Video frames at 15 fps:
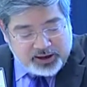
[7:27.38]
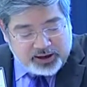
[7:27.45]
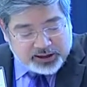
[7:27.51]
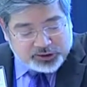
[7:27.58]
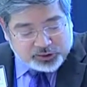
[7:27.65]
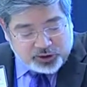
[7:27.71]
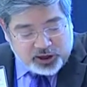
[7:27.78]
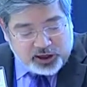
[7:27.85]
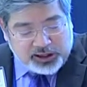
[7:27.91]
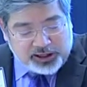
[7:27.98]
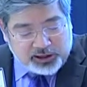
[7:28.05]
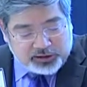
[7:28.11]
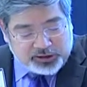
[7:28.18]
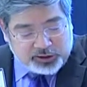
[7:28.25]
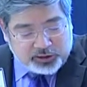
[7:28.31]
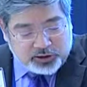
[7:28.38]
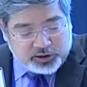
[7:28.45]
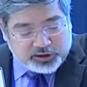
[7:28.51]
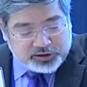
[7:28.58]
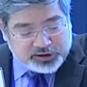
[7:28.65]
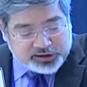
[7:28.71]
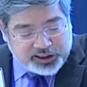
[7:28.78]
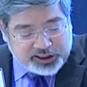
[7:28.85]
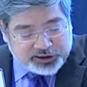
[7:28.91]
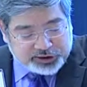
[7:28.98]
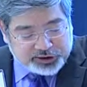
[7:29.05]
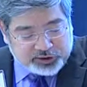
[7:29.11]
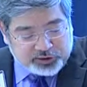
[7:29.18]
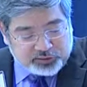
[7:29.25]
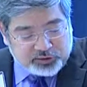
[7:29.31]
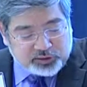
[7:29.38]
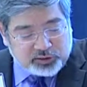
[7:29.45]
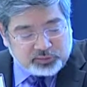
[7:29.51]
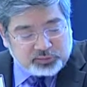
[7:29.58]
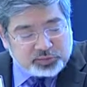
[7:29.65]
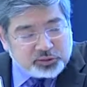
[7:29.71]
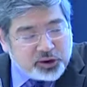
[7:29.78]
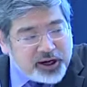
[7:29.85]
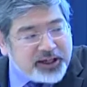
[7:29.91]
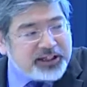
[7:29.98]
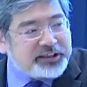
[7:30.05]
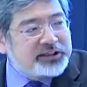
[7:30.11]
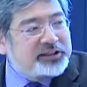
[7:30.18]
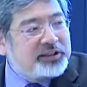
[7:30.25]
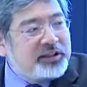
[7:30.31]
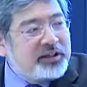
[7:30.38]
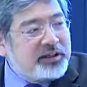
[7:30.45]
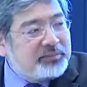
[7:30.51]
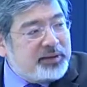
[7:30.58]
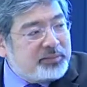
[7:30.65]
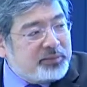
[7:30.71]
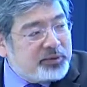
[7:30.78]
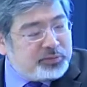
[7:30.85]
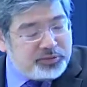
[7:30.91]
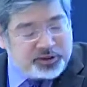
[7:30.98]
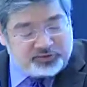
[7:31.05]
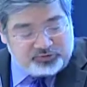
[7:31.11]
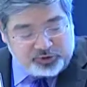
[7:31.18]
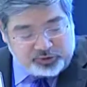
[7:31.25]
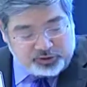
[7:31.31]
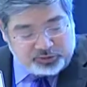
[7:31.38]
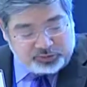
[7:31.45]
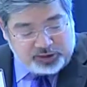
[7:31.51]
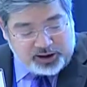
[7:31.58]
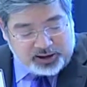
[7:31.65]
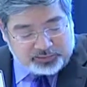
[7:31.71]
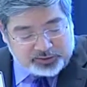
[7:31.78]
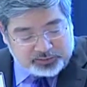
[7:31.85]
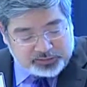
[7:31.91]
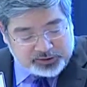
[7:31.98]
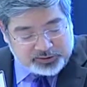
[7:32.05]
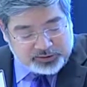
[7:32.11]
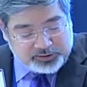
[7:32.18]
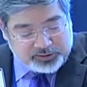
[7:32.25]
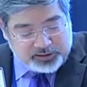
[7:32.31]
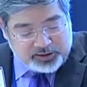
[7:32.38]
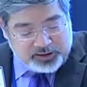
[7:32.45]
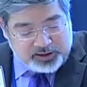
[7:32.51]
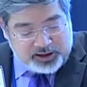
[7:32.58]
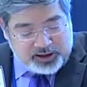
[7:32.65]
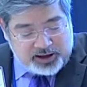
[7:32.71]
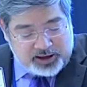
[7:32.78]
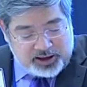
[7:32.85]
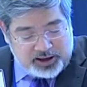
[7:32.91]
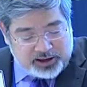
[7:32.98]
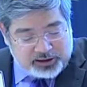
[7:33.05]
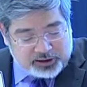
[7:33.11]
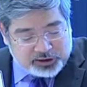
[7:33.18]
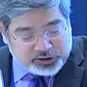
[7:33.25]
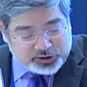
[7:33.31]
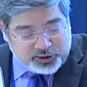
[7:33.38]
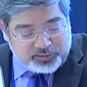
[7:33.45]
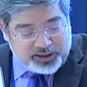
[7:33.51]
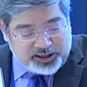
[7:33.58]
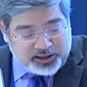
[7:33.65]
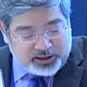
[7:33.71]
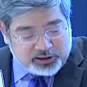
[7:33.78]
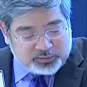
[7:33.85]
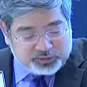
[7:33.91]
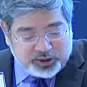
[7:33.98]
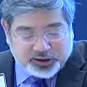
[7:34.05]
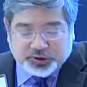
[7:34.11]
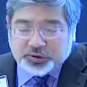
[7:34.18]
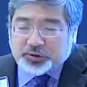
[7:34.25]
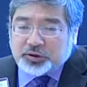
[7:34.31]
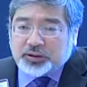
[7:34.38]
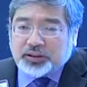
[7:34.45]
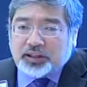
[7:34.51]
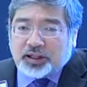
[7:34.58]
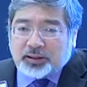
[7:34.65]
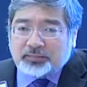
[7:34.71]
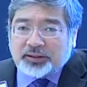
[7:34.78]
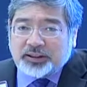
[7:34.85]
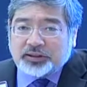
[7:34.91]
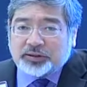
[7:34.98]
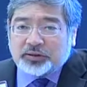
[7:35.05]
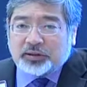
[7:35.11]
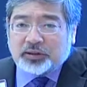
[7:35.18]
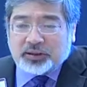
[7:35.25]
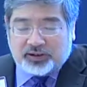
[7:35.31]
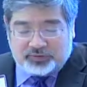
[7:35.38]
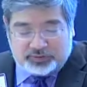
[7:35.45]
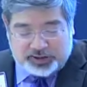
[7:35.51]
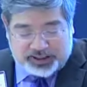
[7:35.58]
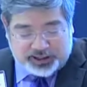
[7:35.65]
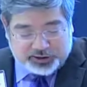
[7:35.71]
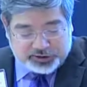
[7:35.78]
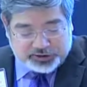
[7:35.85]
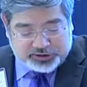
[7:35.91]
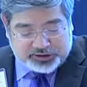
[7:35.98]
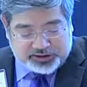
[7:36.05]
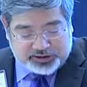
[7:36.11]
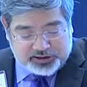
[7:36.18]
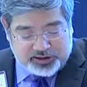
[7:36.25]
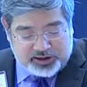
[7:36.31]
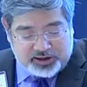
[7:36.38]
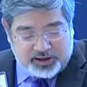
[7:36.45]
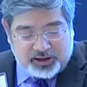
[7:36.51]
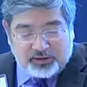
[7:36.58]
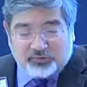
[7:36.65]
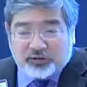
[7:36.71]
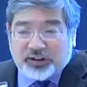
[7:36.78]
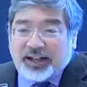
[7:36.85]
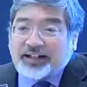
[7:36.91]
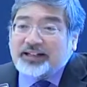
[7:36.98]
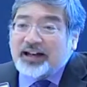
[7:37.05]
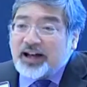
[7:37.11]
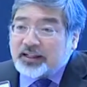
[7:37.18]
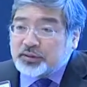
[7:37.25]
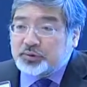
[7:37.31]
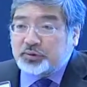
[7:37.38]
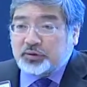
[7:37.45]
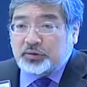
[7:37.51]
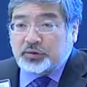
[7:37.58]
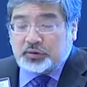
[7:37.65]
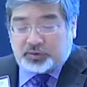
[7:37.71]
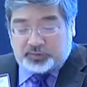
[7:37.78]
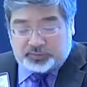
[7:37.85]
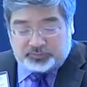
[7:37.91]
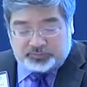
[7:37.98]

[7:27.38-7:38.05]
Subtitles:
A strong, healthy organization will embrace people who bring forward problems. There are so many other pressures on companies or government agencies for that not to occur.